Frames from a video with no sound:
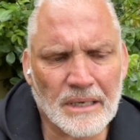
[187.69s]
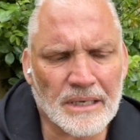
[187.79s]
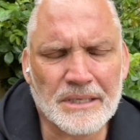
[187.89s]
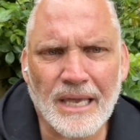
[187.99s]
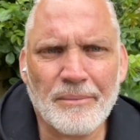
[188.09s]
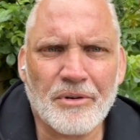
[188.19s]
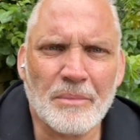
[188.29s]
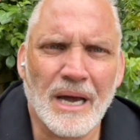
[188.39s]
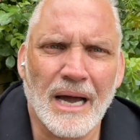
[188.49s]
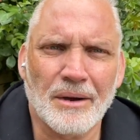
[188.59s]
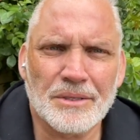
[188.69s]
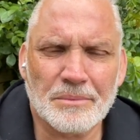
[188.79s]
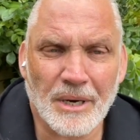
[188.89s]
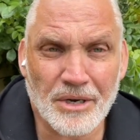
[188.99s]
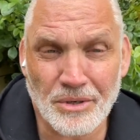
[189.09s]
escape from the house,
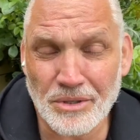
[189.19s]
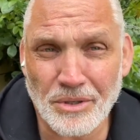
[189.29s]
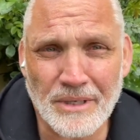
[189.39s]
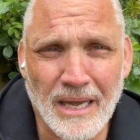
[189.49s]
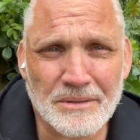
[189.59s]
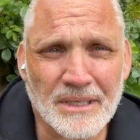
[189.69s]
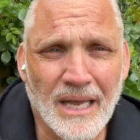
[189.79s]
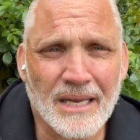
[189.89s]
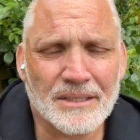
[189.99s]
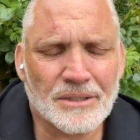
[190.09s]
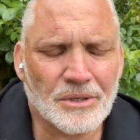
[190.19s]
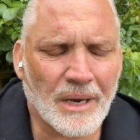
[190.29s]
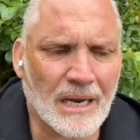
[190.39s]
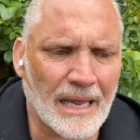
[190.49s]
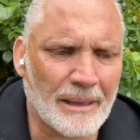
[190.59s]
but I couldn't go downstairs. So
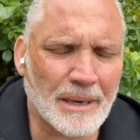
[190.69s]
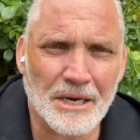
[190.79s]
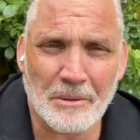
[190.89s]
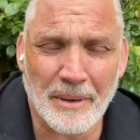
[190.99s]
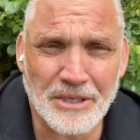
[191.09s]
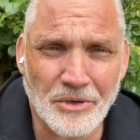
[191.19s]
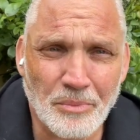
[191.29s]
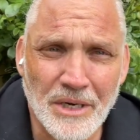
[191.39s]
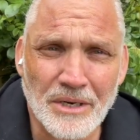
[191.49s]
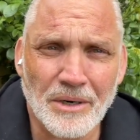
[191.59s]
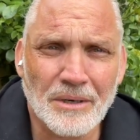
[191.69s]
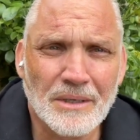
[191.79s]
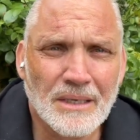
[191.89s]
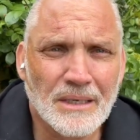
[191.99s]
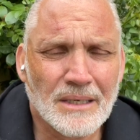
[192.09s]
I climbed out of the bedroom window.
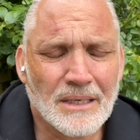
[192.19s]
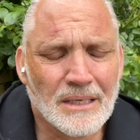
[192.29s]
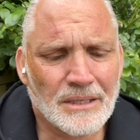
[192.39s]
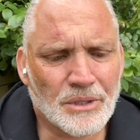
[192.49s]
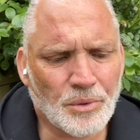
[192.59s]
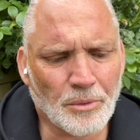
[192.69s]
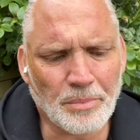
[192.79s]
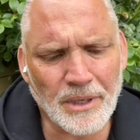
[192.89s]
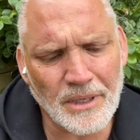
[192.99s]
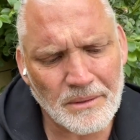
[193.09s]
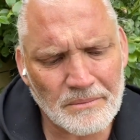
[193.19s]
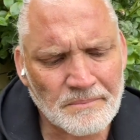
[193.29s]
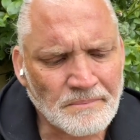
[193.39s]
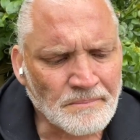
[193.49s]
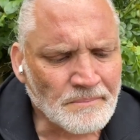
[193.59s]
This would be
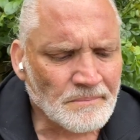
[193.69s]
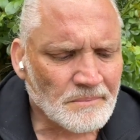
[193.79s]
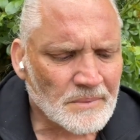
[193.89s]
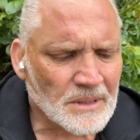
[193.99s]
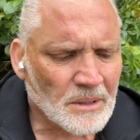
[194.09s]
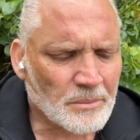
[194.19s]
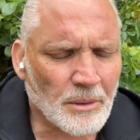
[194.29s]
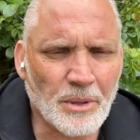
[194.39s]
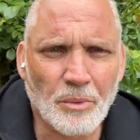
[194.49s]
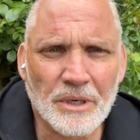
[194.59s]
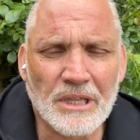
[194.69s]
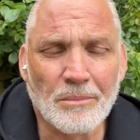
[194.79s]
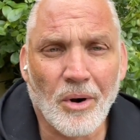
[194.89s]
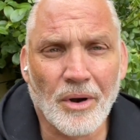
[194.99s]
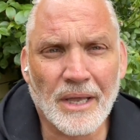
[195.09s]
probably one in the
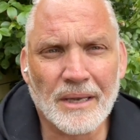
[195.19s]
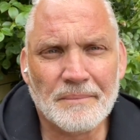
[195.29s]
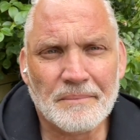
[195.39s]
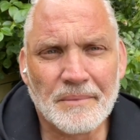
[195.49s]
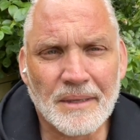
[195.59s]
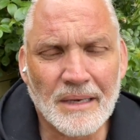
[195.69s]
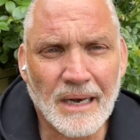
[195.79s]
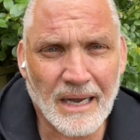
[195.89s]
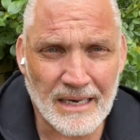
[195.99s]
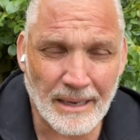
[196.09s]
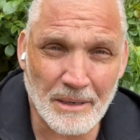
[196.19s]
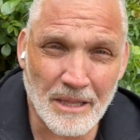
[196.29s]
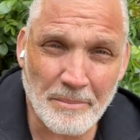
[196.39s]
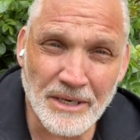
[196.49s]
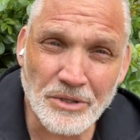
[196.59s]
morning. I climbed out
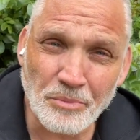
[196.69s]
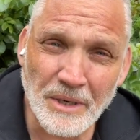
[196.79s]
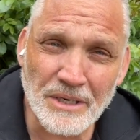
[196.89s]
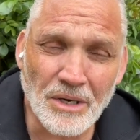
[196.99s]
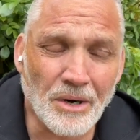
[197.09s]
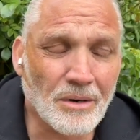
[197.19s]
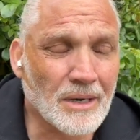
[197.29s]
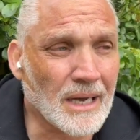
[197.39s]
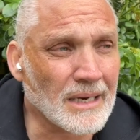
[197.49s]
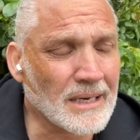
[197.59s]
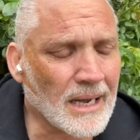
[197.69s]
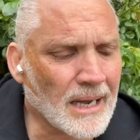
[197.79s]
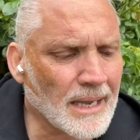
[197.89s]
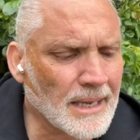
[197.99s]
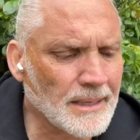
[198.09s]
the bedroom window and
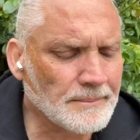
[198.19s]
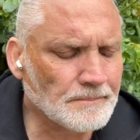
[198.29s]
I